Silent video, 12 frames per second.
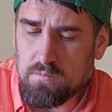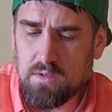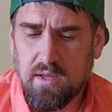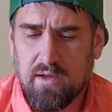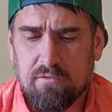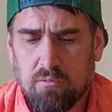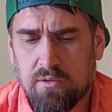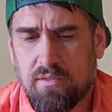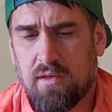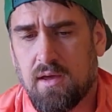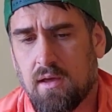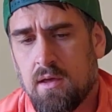that's one
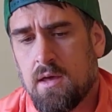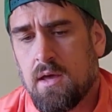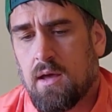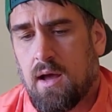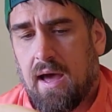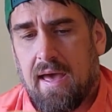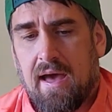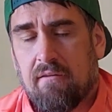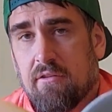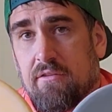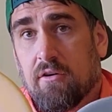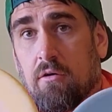thing I have
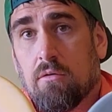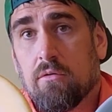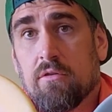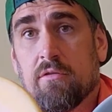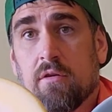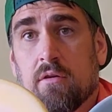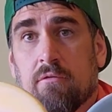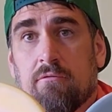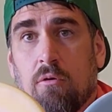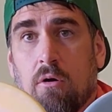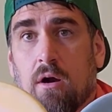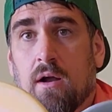the zones
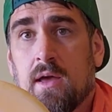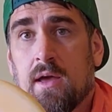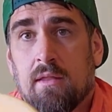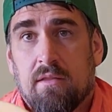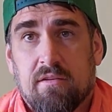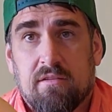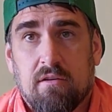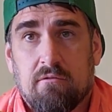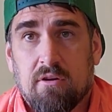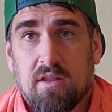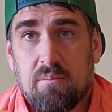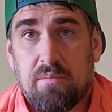for. This is a
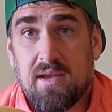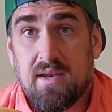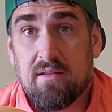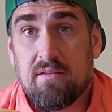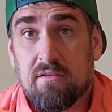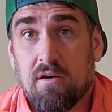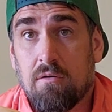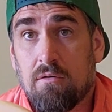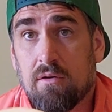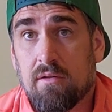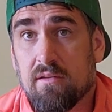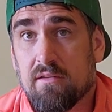really beat-in
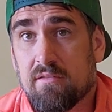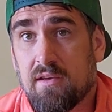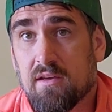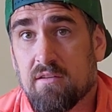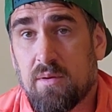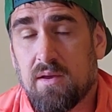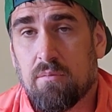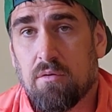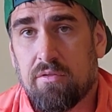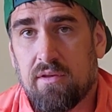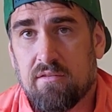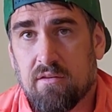zone, this ESP. Both
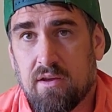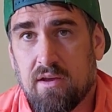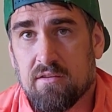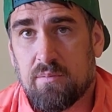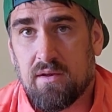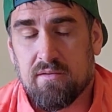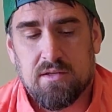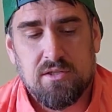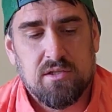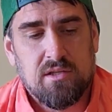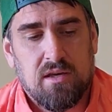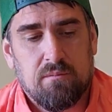these are ESPs. I
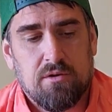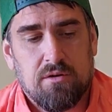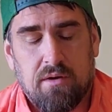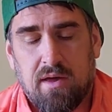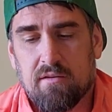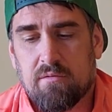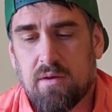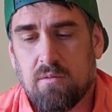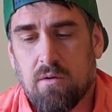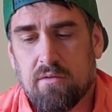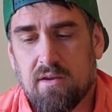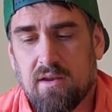just keep two ESP
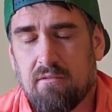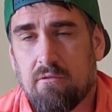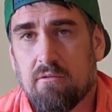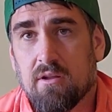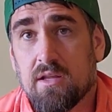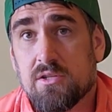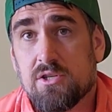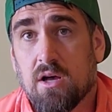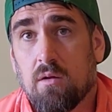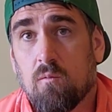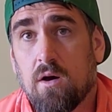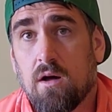ones. I never really
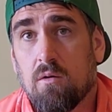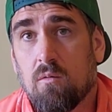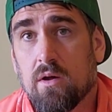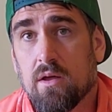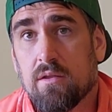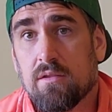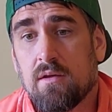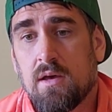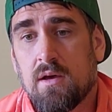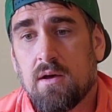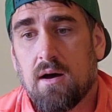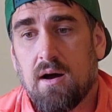gelled well with
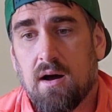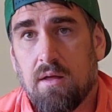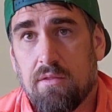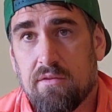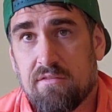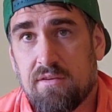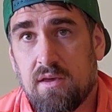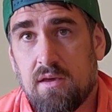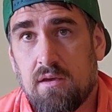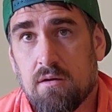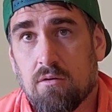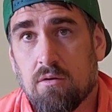the
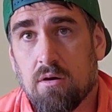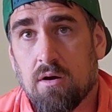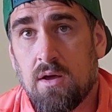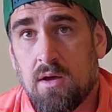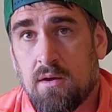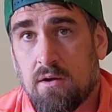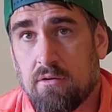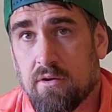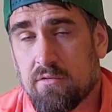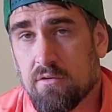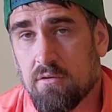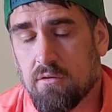Z or
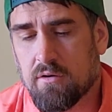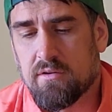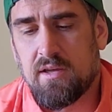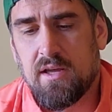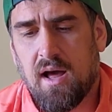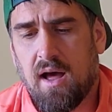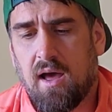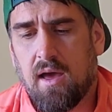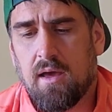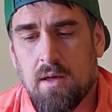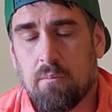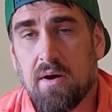Crystal or TI,
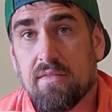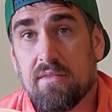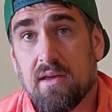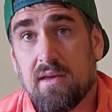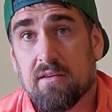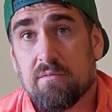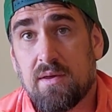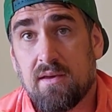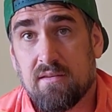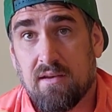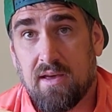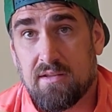but the
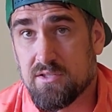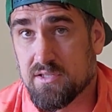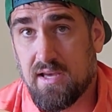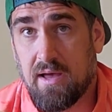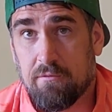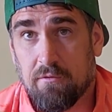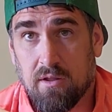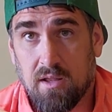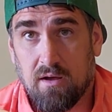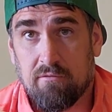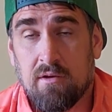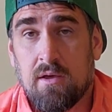ESPs I just absolutely
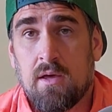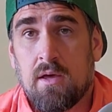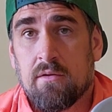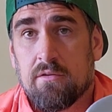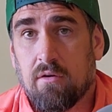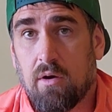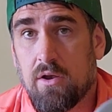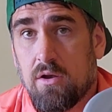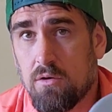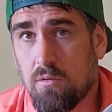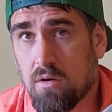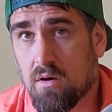love. So a
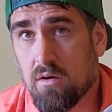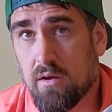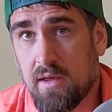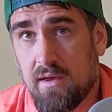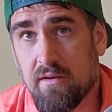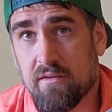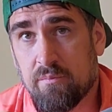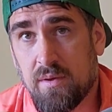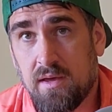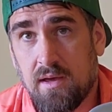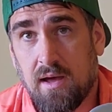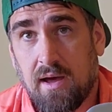newer
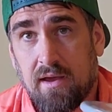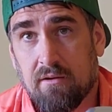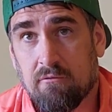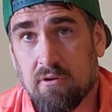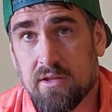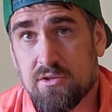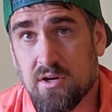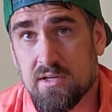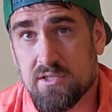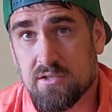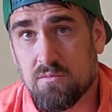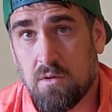ESP, I can really trust
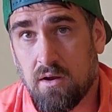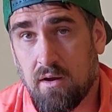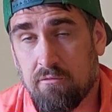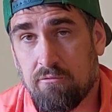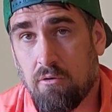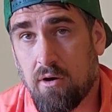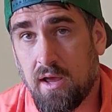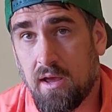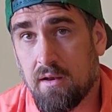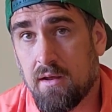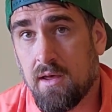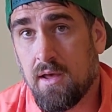this one on a
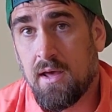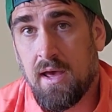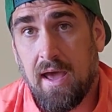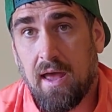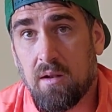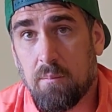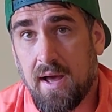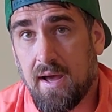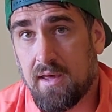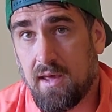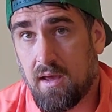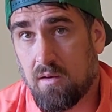forehand and a
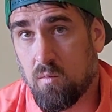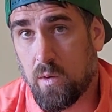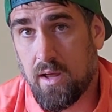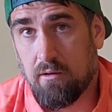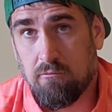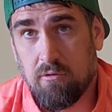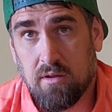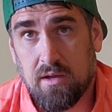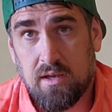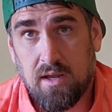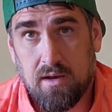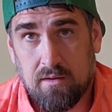backhand when I really
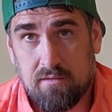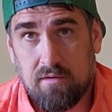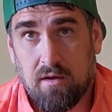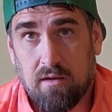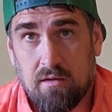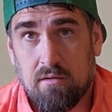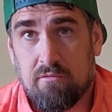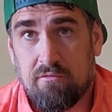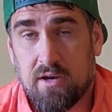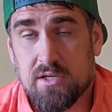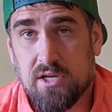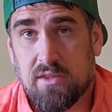need it to
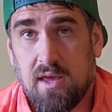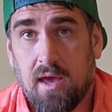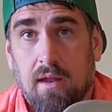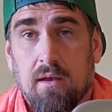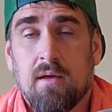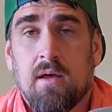finish at the end.